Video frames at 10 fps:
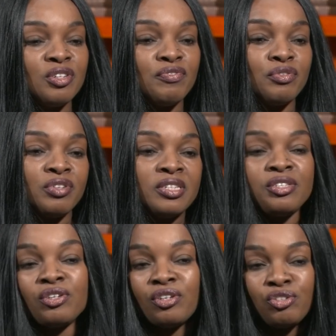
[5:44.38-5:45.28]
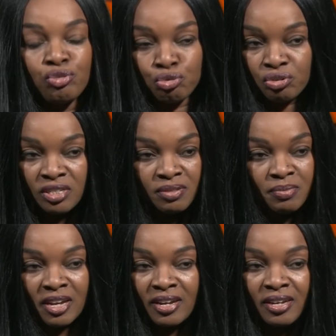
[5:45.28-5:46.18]
of research,
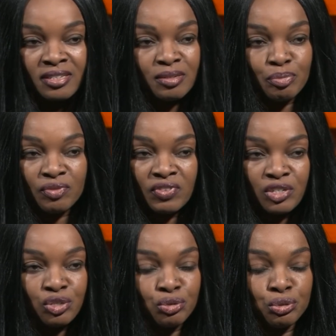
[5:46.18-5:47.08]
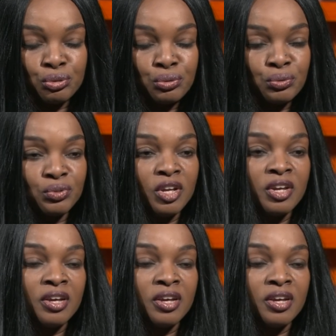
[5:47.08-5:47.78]
treatment, and prevention tool,